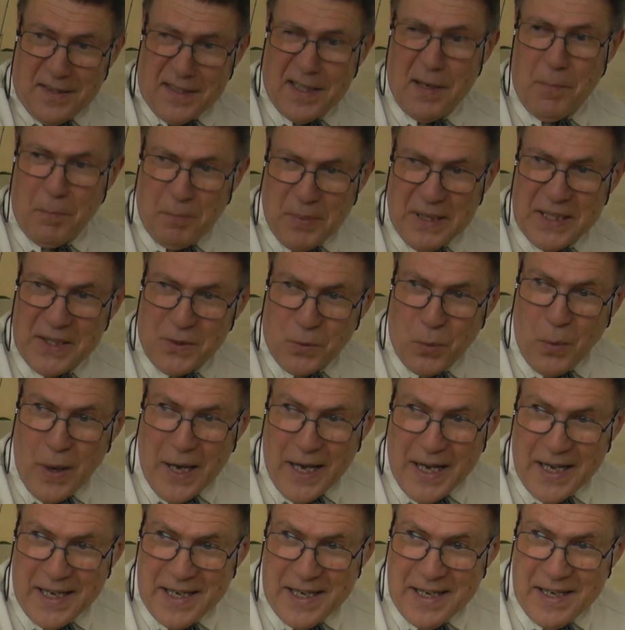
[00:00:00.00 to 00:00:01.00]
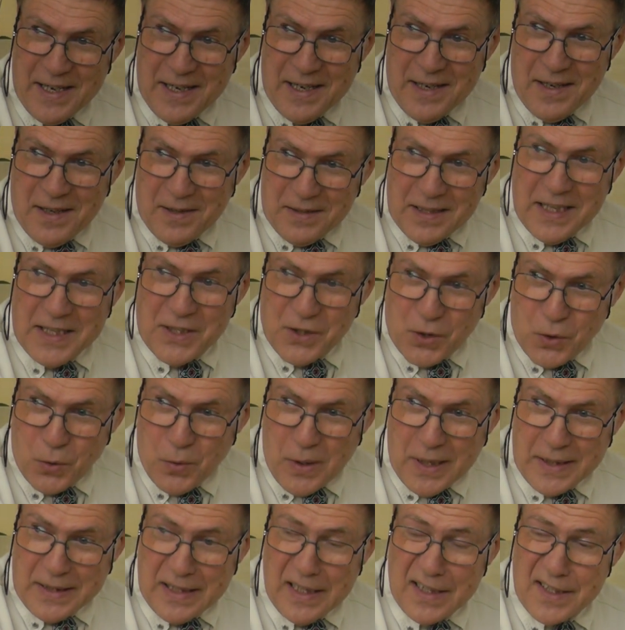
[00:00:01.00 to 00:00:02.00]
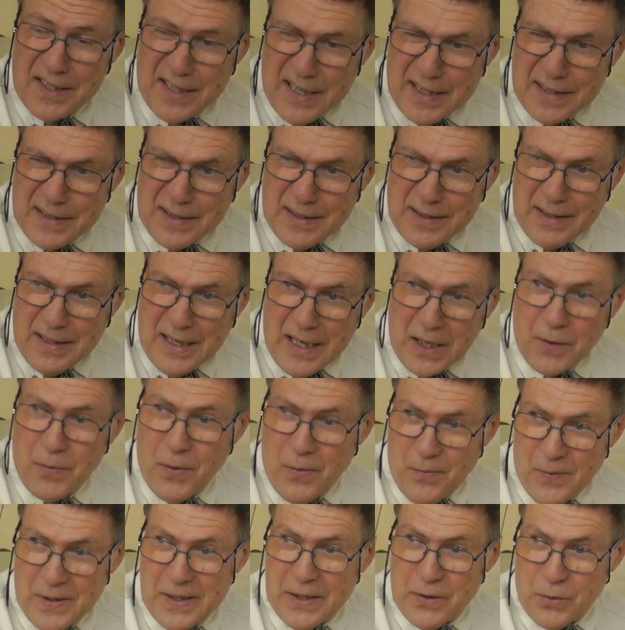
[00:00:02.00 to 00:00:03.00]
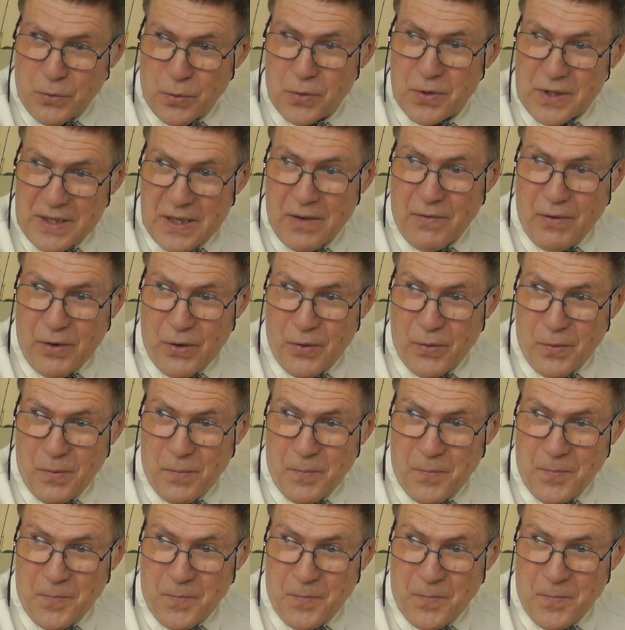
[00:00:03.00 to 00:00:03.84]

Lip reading: simplest way, let's do it at z equivalent to 0,